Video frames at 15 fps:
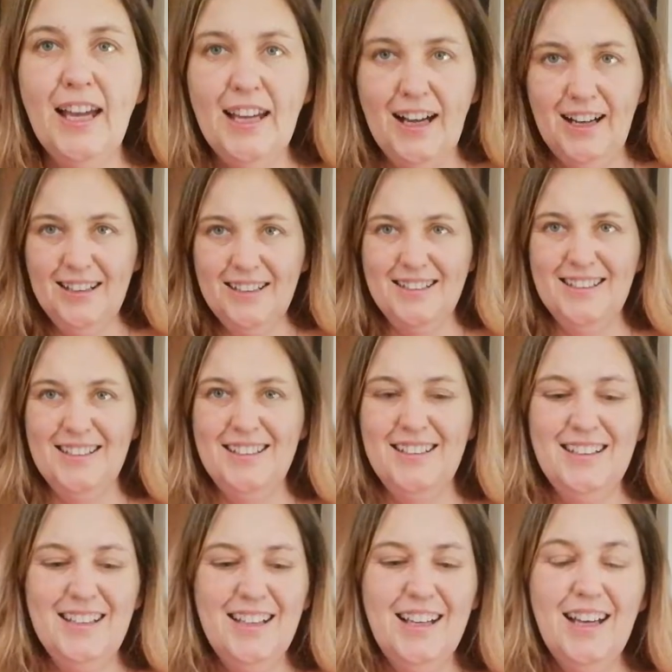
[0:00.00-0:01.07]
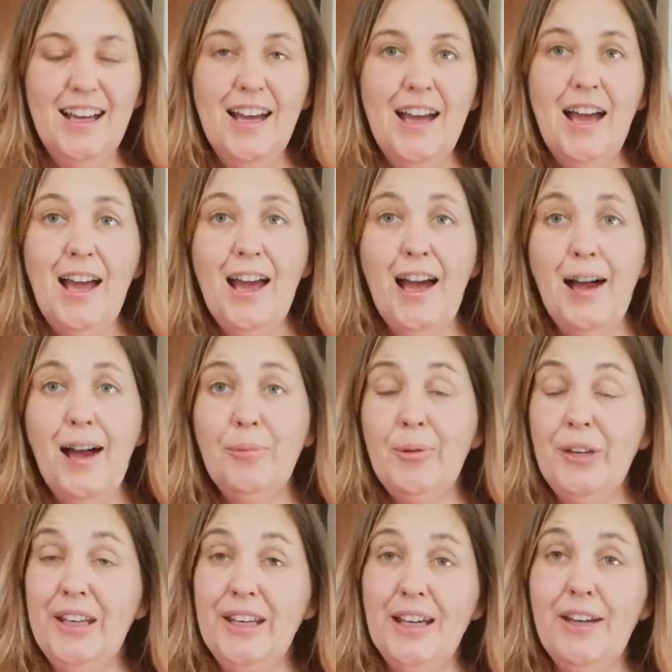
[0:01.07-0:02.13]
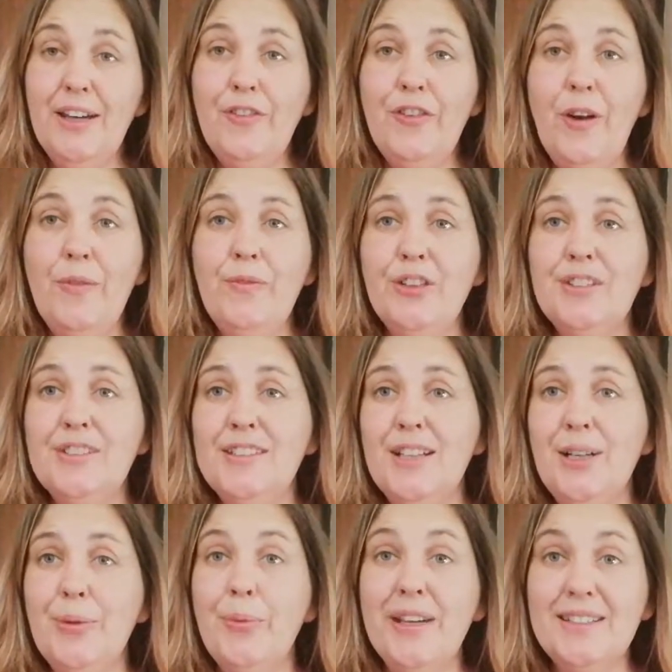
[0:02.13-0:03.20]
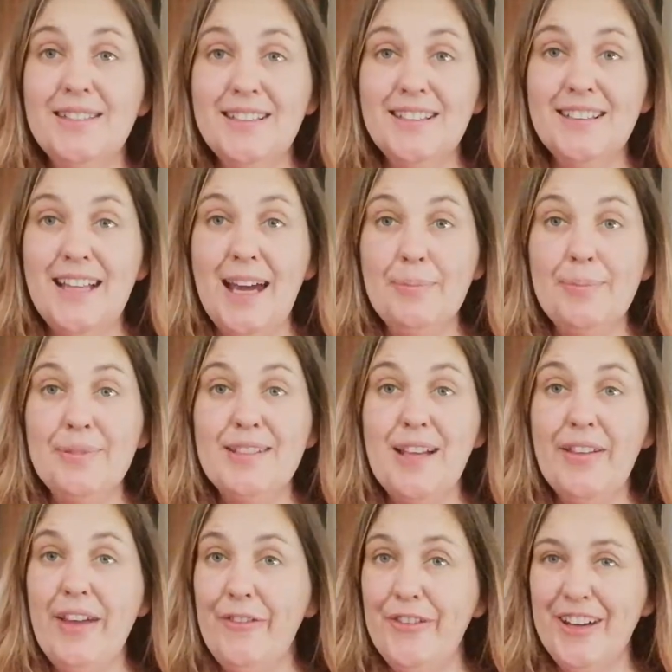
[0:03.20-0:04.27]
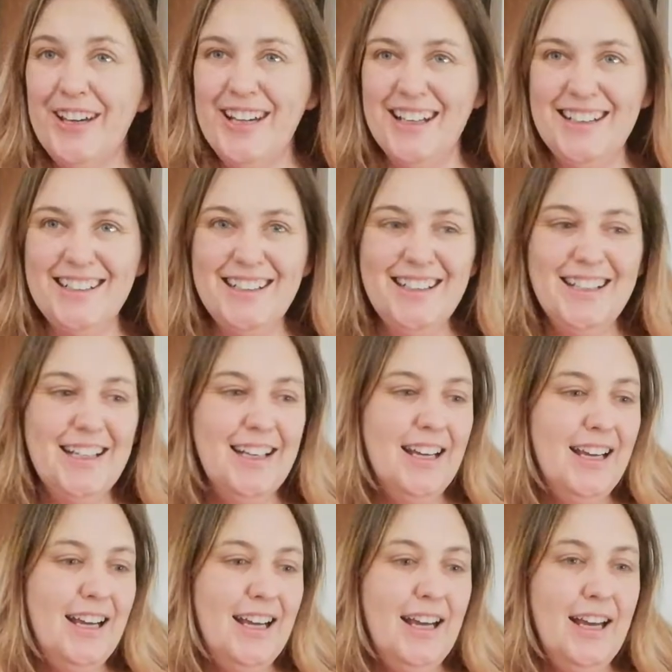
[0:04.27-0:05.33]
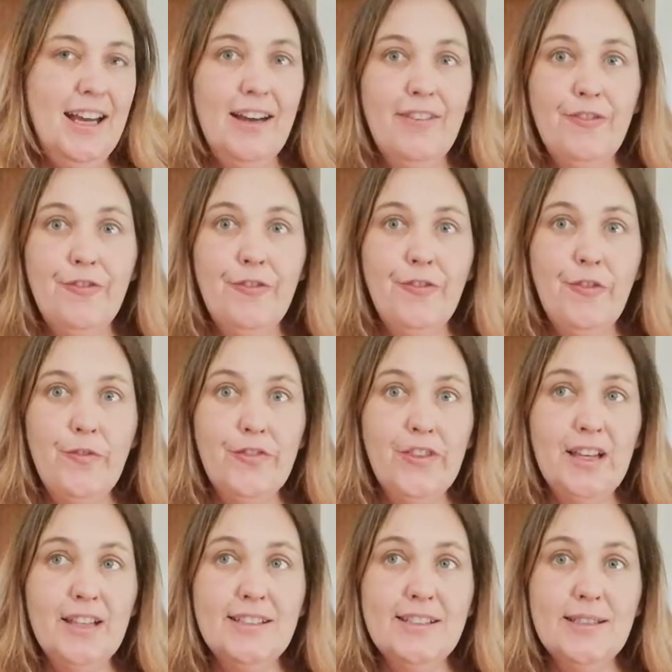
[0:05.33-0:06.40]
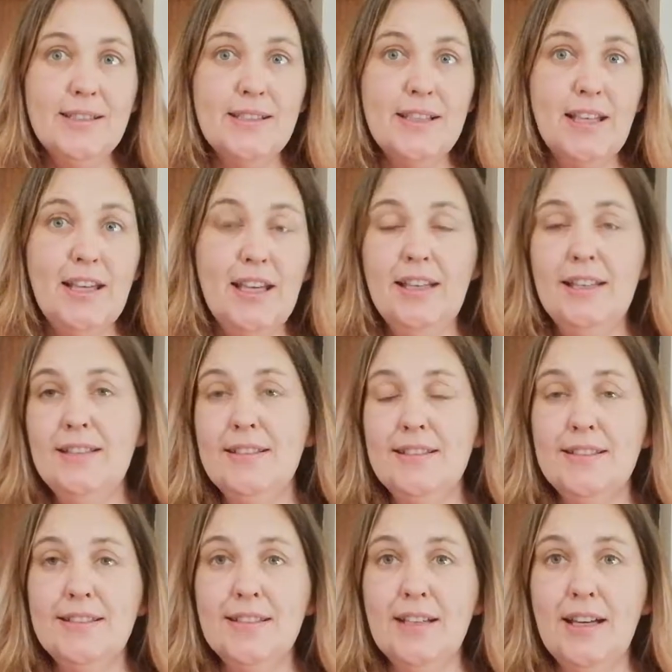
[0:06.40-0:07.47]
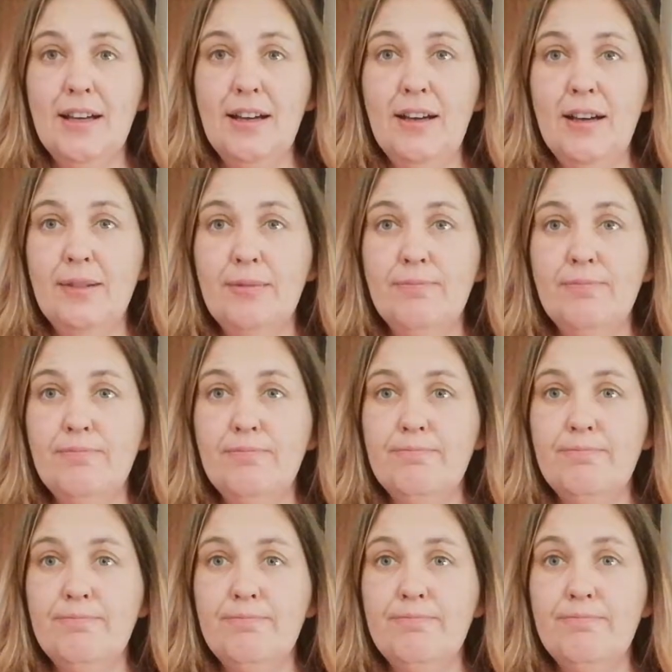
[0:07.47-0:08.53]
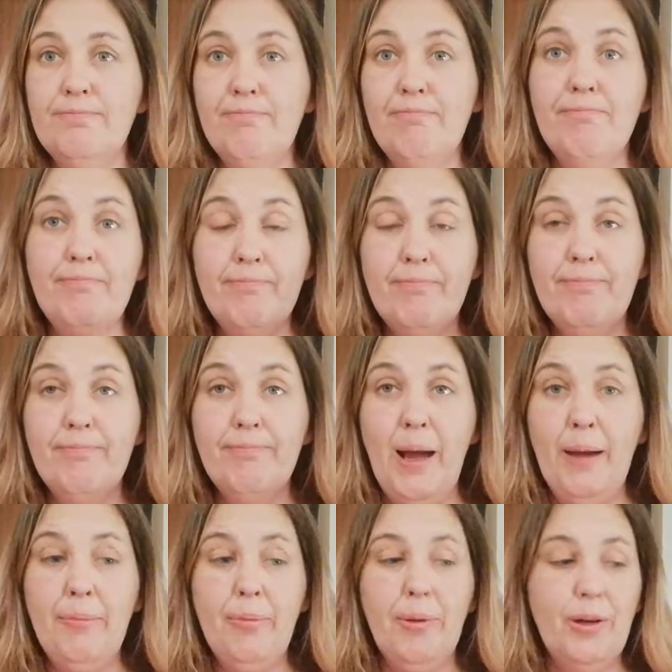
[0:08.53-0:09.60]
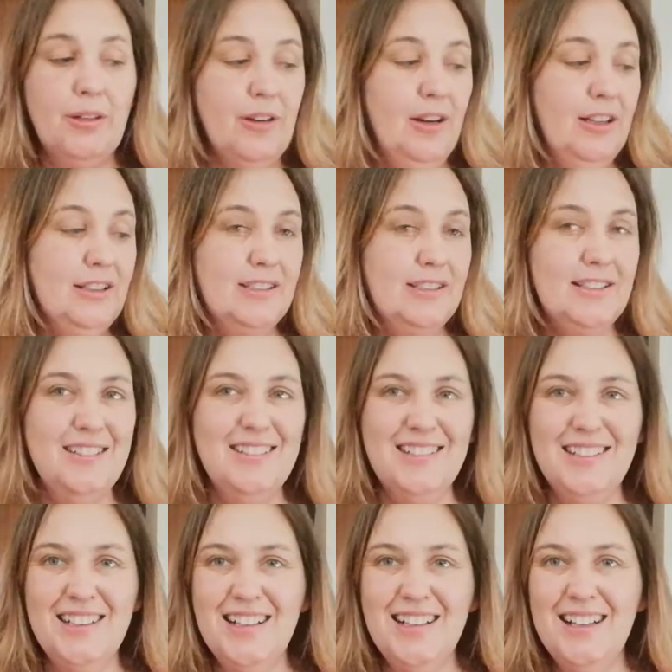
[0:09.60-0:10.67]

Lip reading: Hi guys, Elmarie here from Worcester, Western Cape, South Africa. This is my podcast